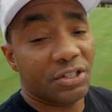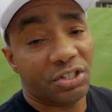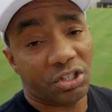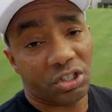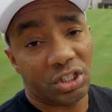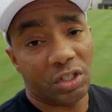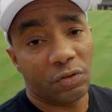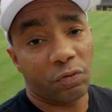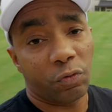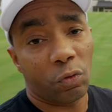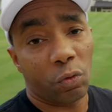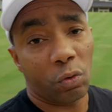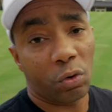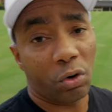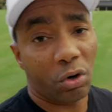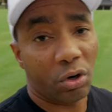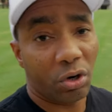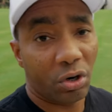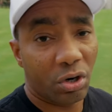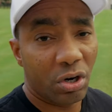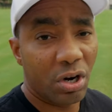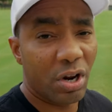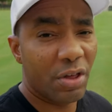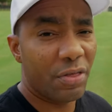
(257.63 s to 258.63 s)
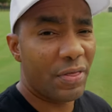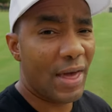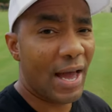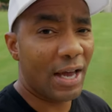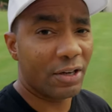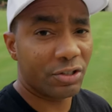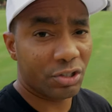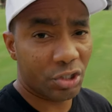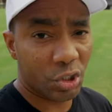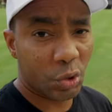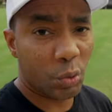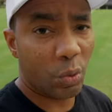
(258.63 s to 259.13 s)

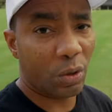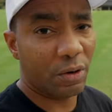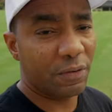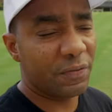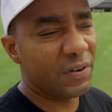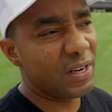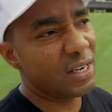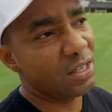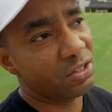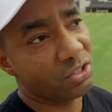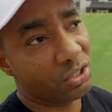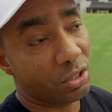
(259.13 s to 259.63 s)
64,000 square feet.